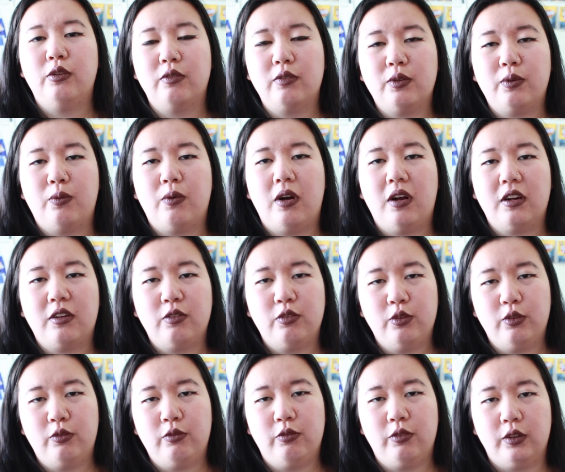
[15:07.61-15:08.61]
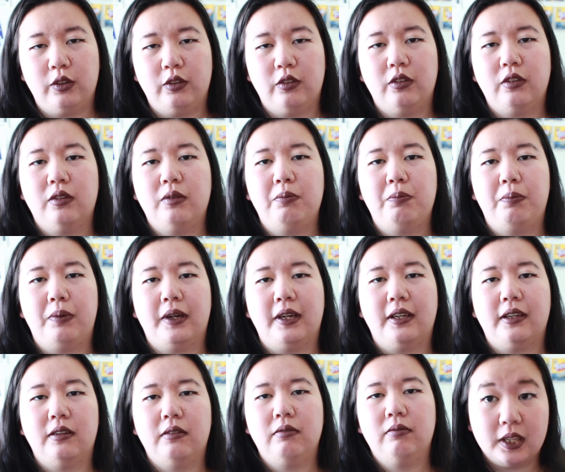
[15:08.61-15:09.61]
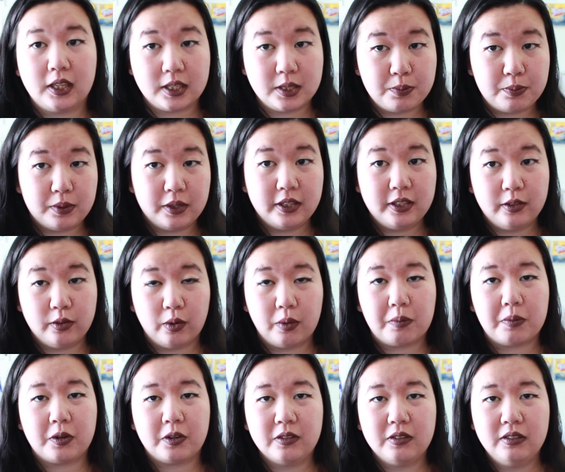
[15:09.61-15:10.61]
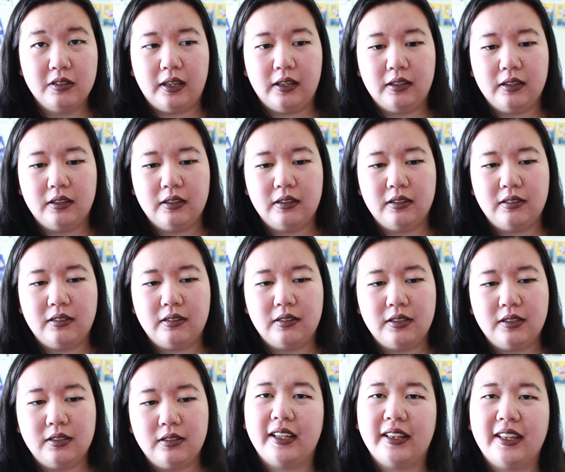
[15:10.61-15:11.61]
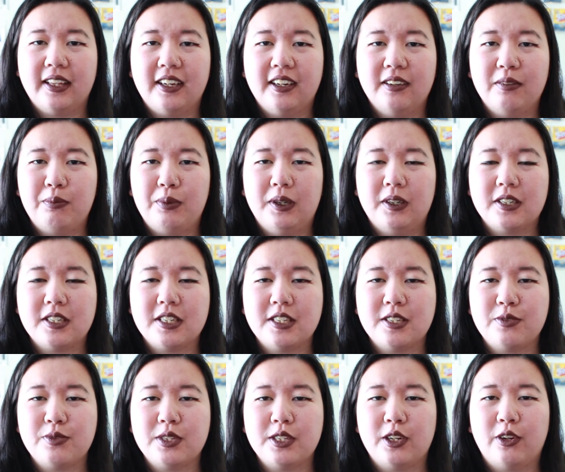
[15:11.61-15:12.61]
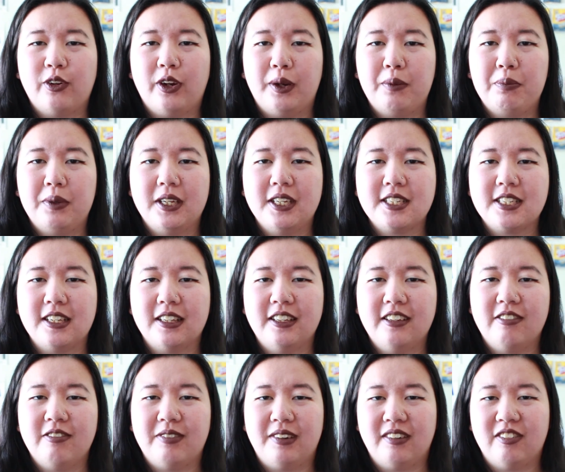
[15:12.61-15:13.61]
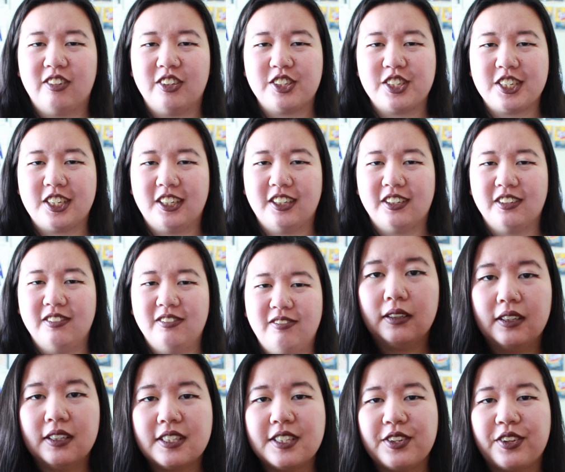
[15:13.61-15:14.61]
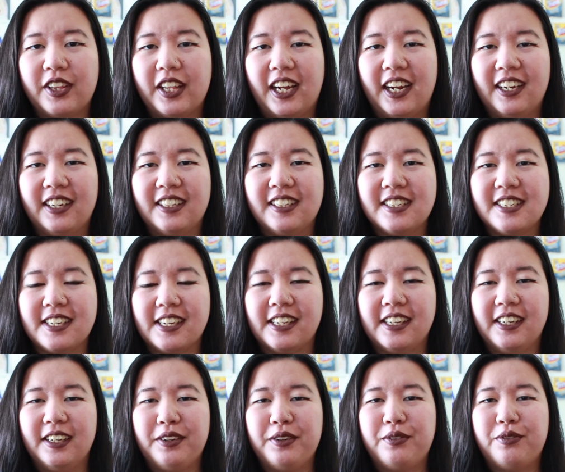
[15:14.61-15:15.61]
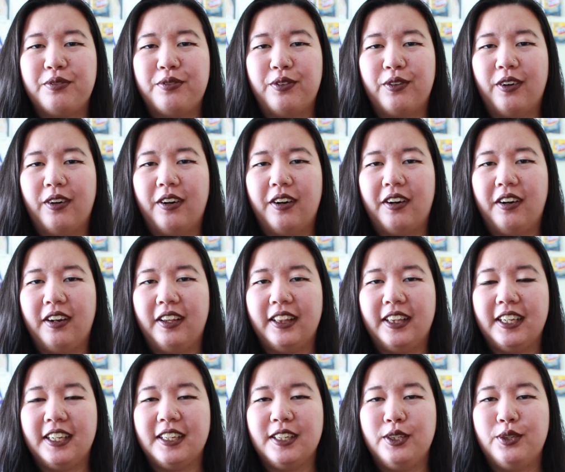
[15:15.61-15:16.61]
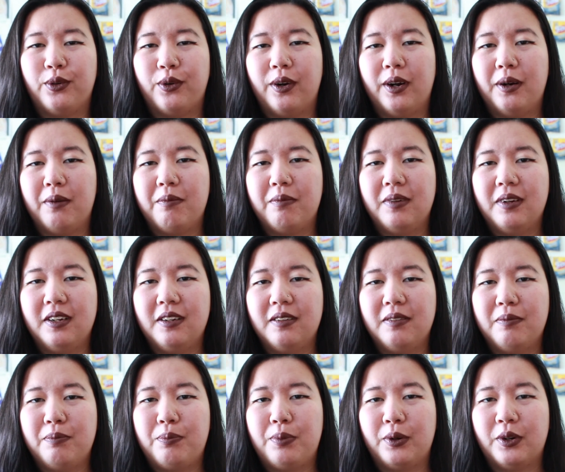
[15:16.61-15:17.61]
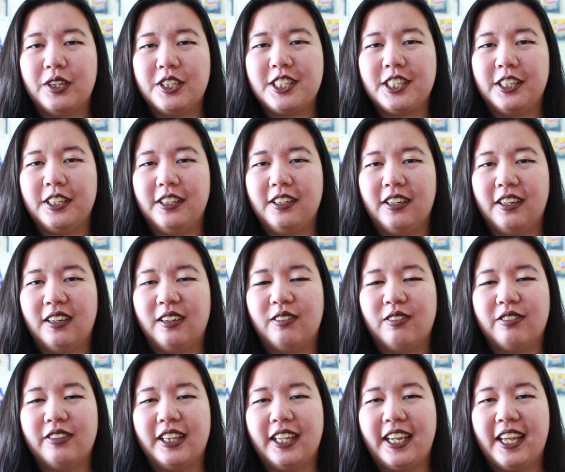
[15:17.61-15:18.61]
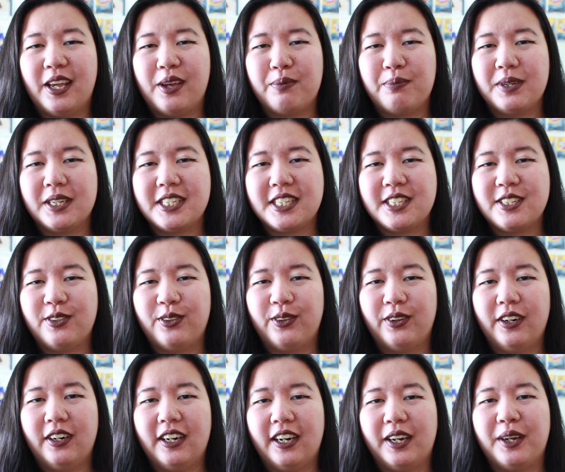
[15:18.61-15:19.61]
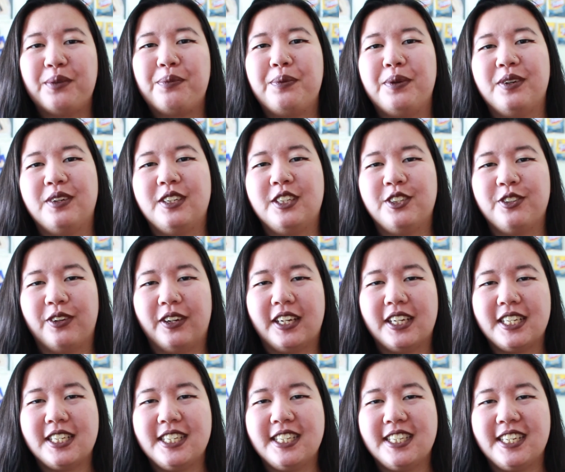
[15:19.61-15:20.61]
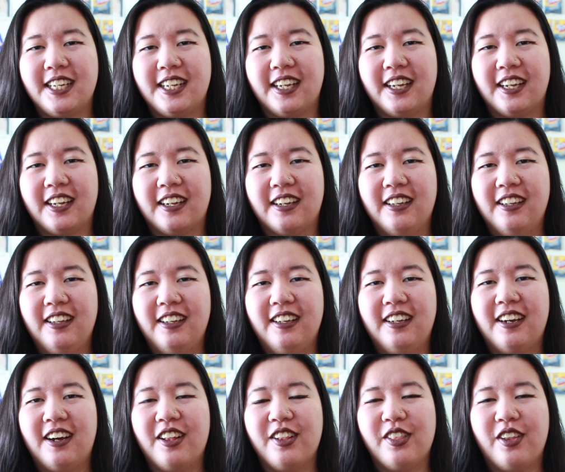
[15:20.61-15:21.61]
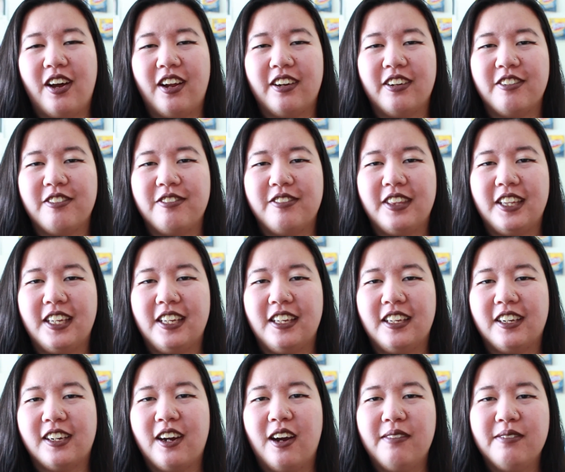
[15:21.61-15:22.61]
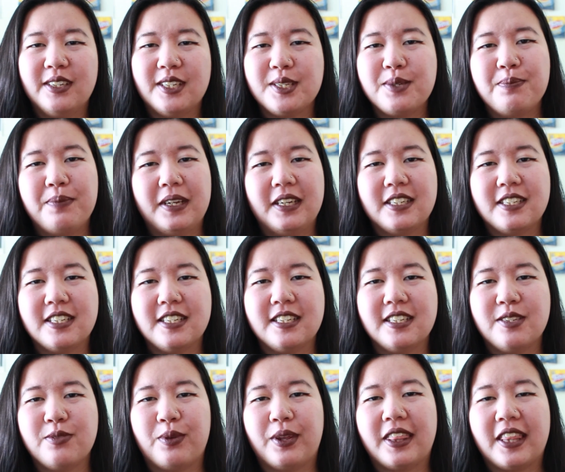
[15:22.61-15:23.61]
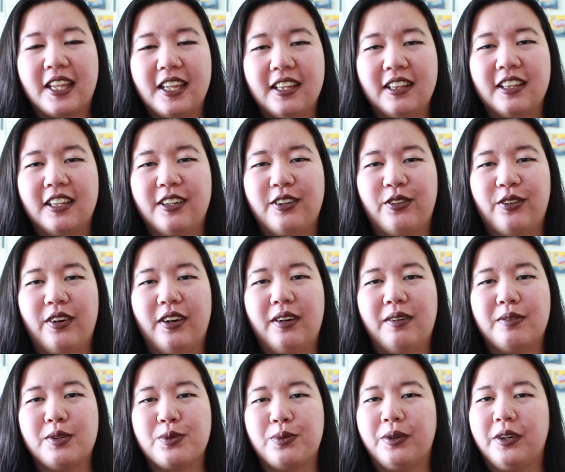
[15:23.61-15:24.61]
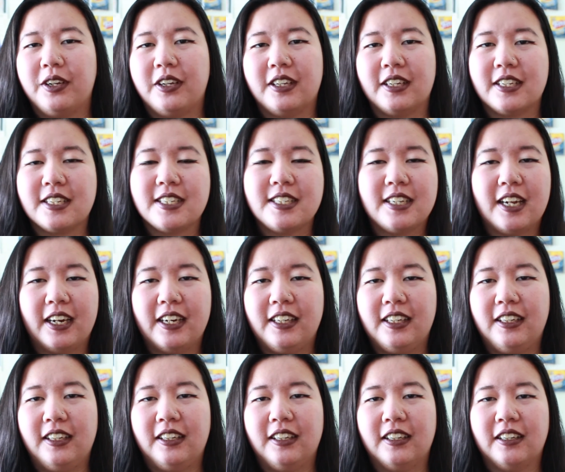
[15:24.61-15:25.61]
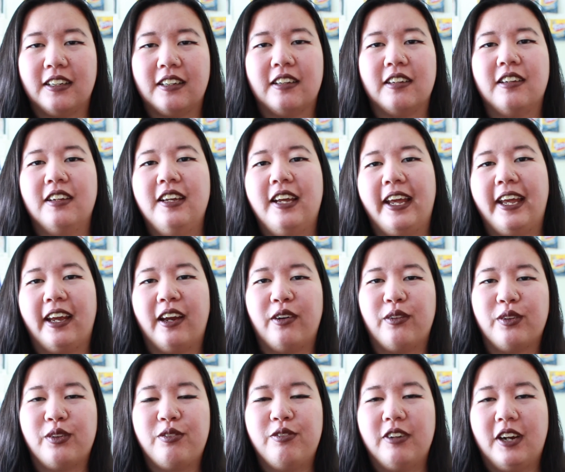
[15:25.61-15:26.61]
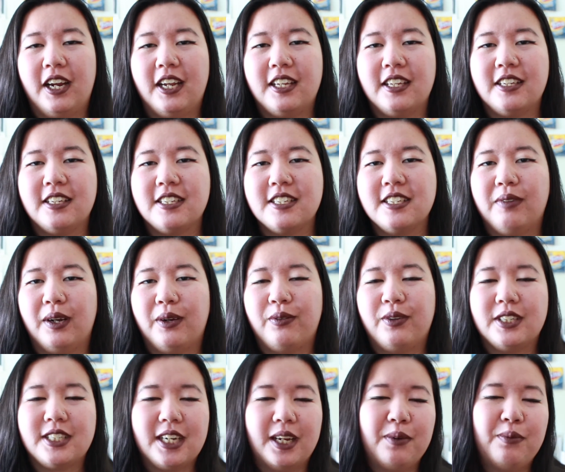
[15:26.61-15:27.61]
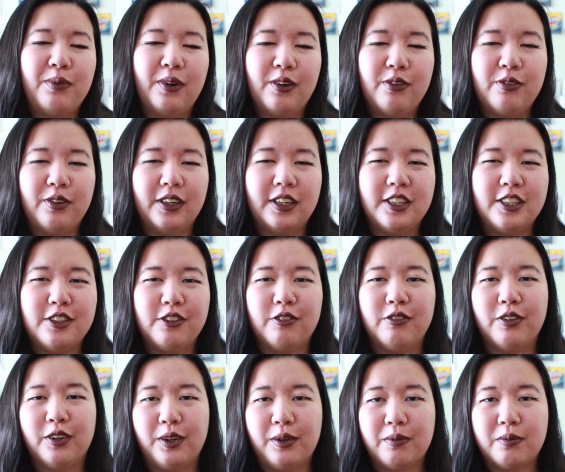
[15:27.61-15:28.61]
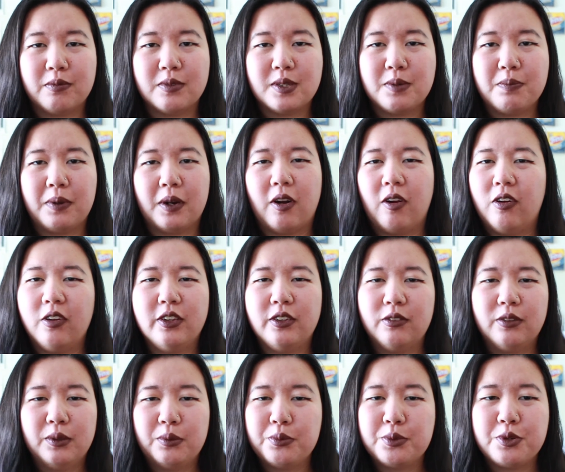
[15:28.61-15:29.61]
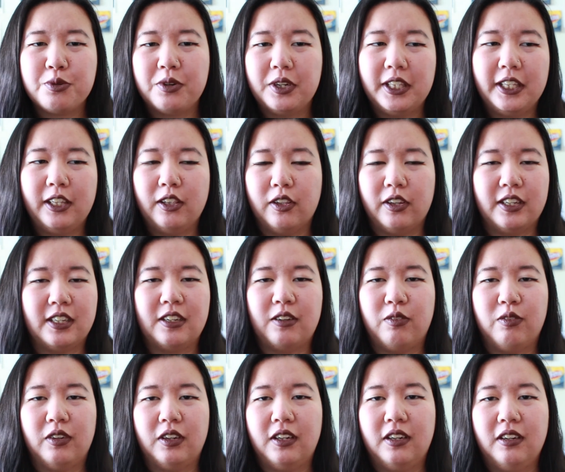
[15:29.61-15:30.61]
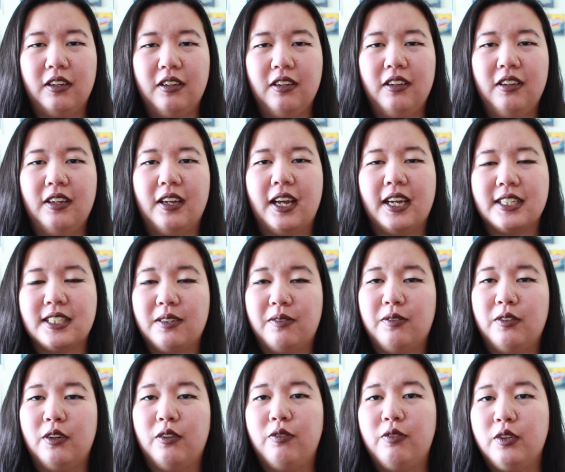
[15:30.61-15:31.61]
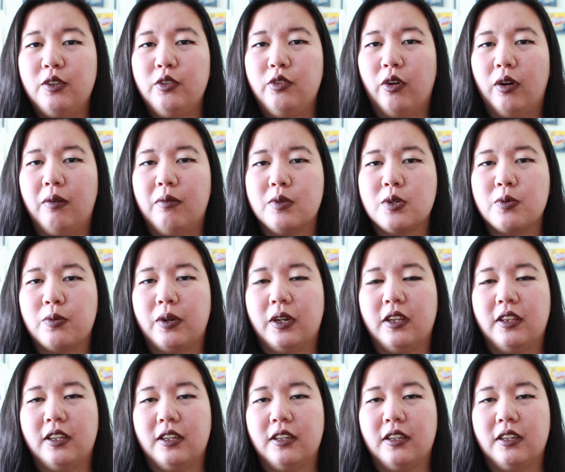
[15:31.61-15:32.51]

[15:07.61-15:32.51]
have to walk for food, but that's pretty normal. And I think Pearsons was a great place to live my first year. So that is it for the dorm portion of the campus tour. I hope you enjoyed seeing a lot of the common spaces within the dorms where you can study and hang out with friends. I wish I had more footage of rooms, but all the rooms really look different, except for a few dorms where